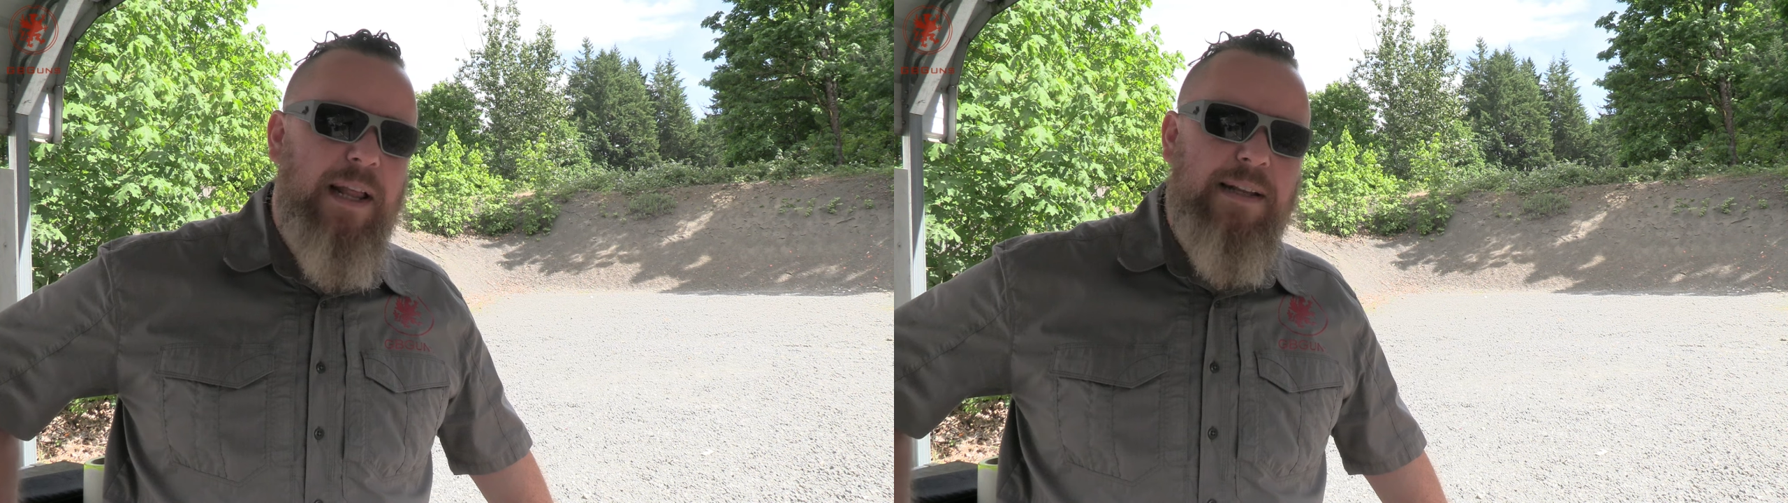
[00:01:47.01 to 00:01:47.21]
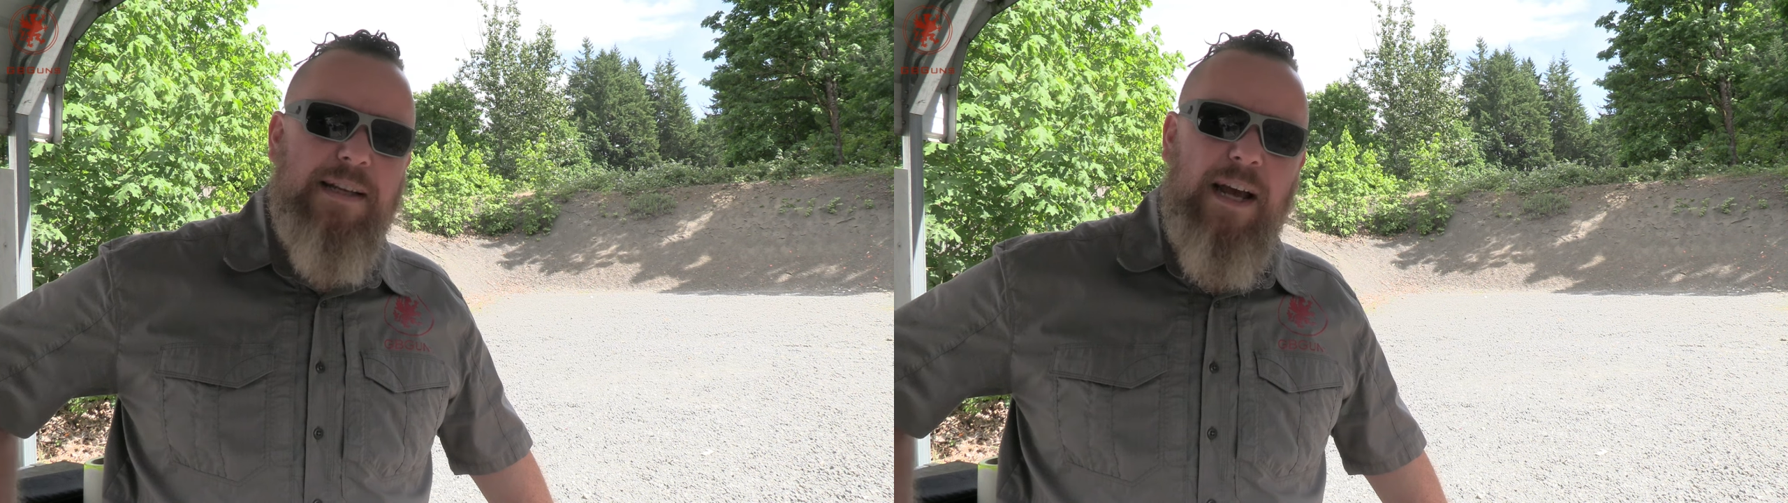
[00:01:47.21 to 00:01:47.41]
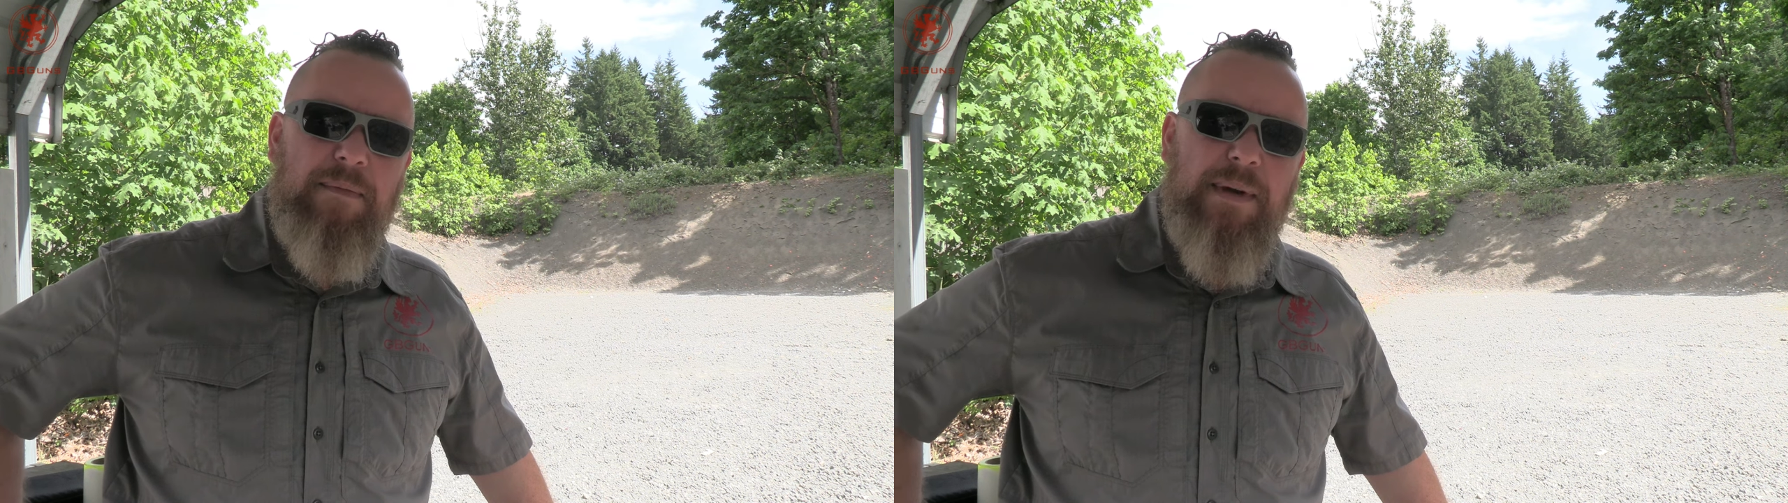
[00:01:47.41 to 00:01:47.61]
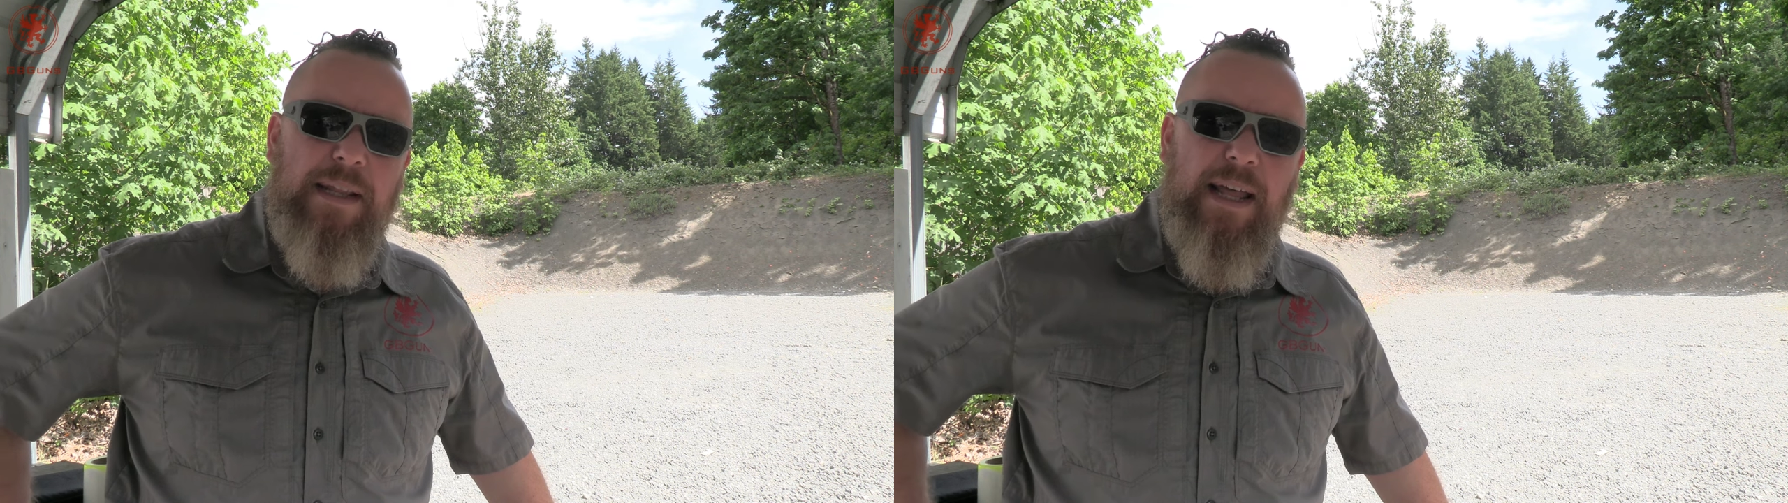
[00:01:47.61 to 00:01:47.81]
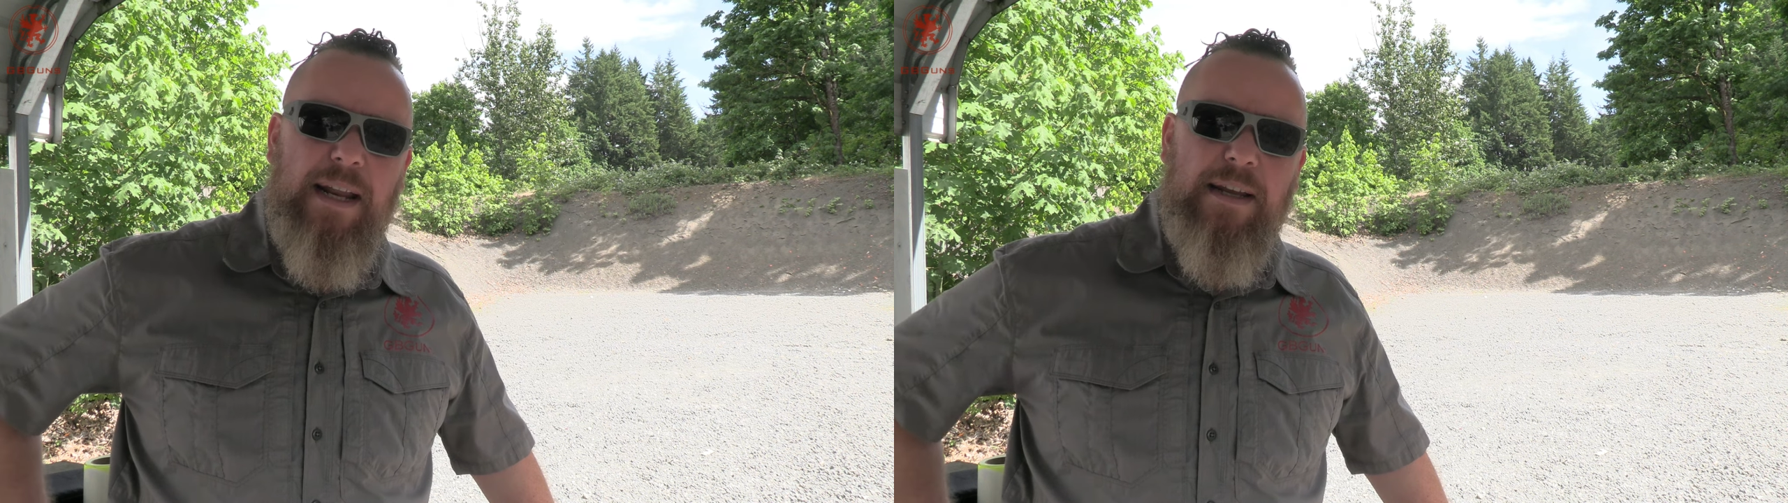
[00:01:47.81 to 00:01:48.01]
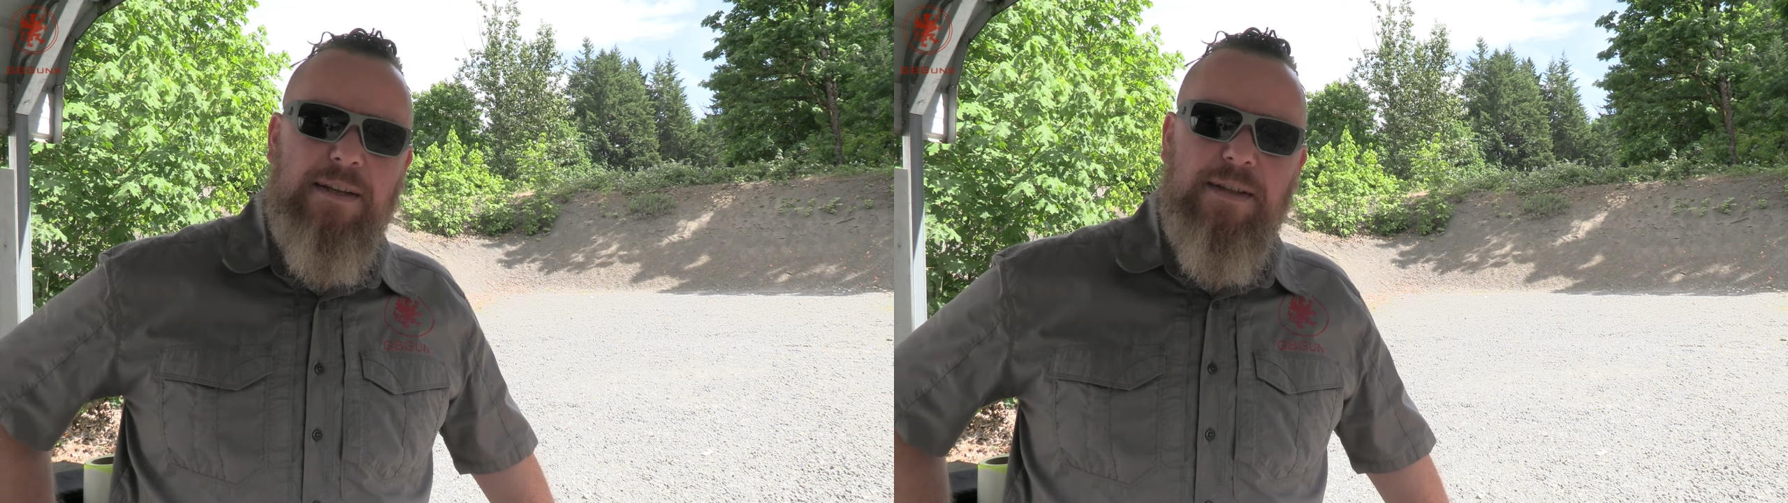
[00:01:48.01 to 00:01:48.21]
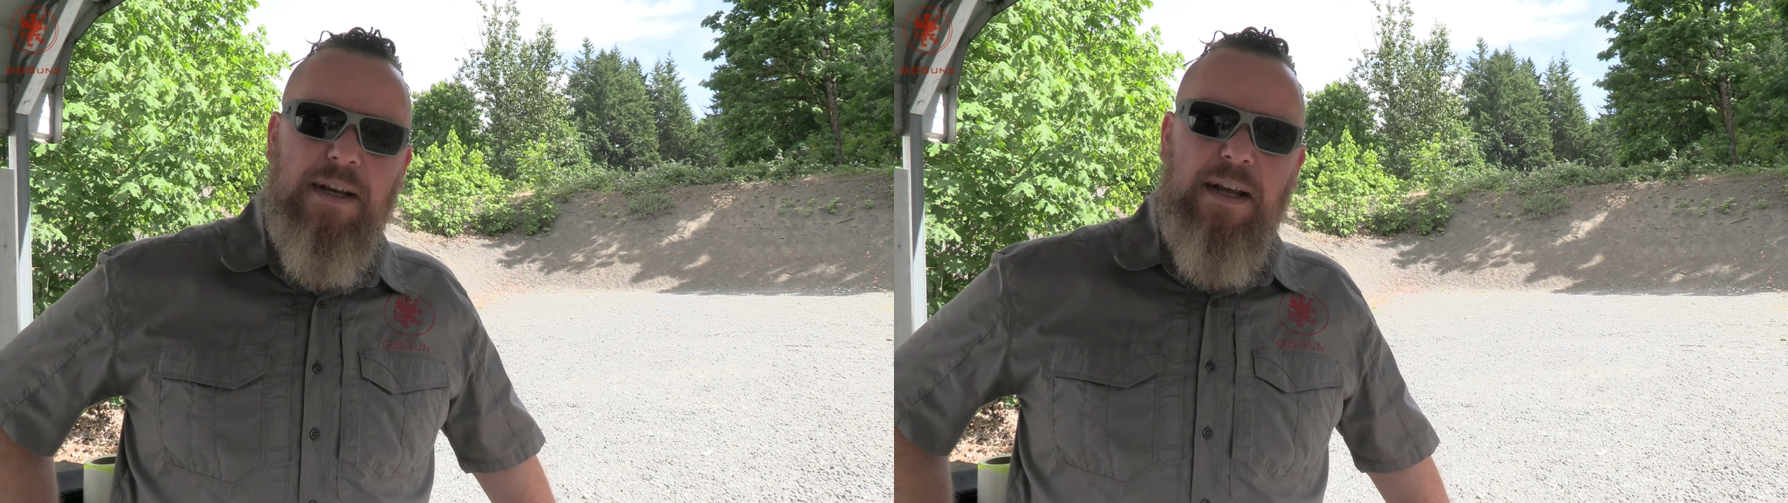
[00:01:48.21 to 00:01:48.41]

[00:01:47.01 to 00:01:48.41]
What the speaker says: lot of time, and that is,